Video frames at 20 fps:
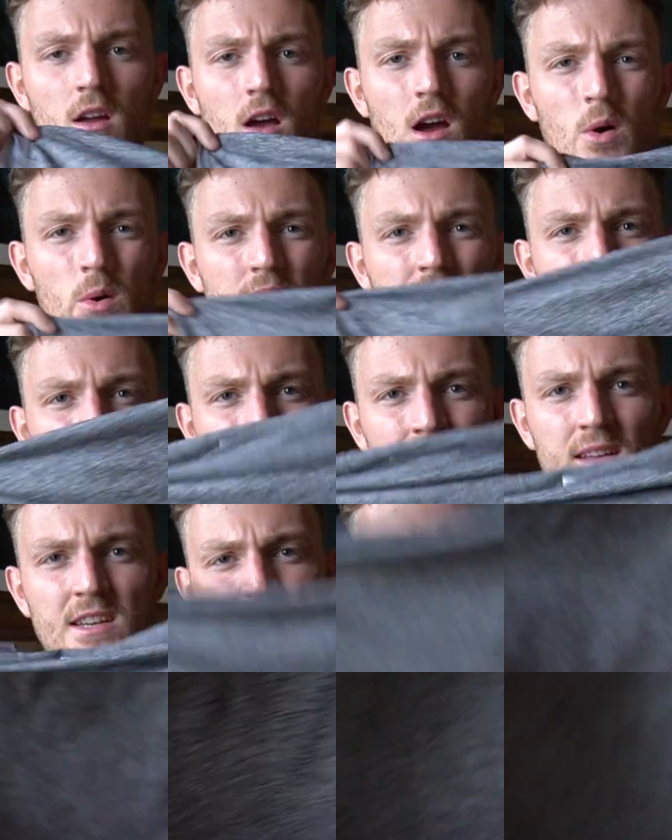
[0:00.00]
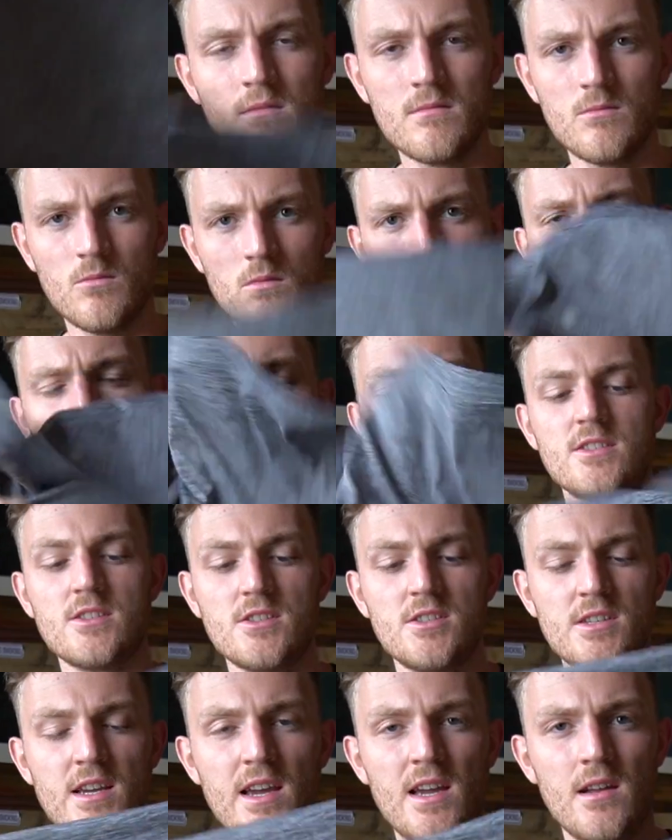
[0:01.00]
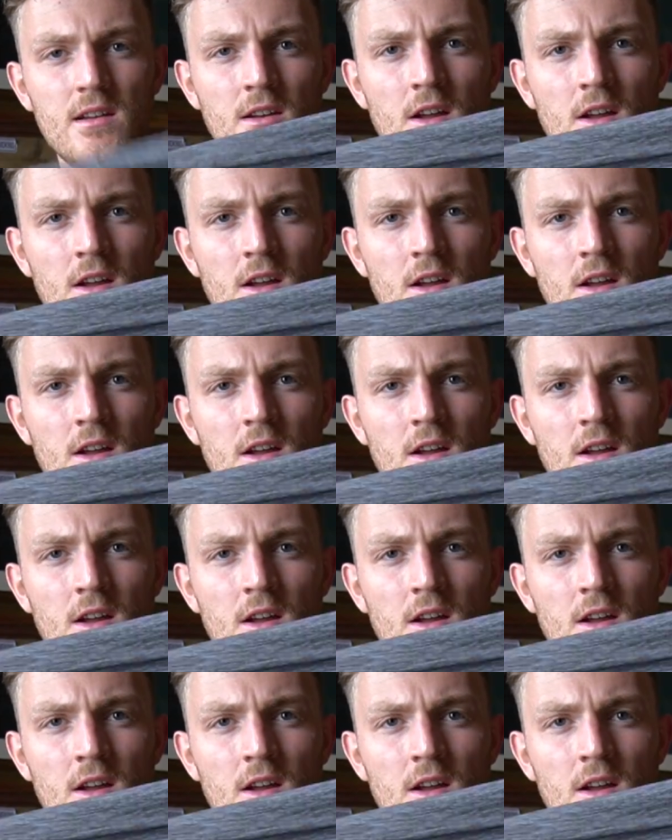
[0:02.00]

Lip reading: I would take this one, as I say,